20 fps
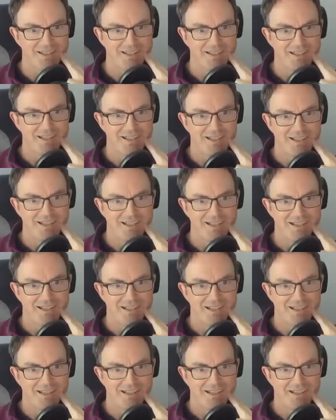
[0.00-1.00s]

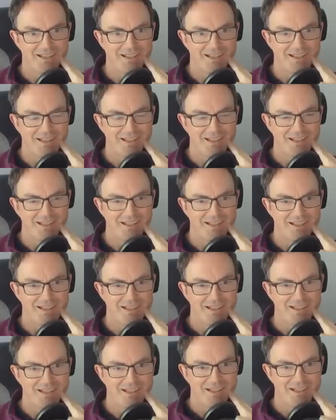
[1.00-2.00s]

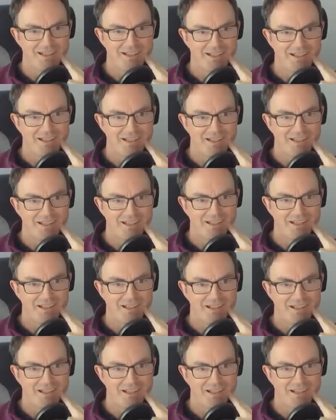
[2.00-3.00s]

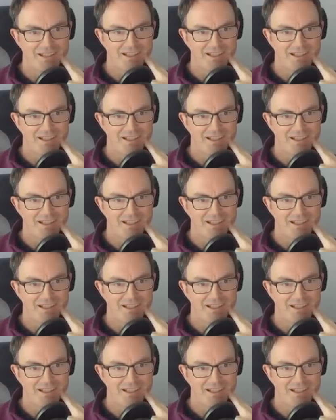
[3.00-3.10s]
(no one is talking)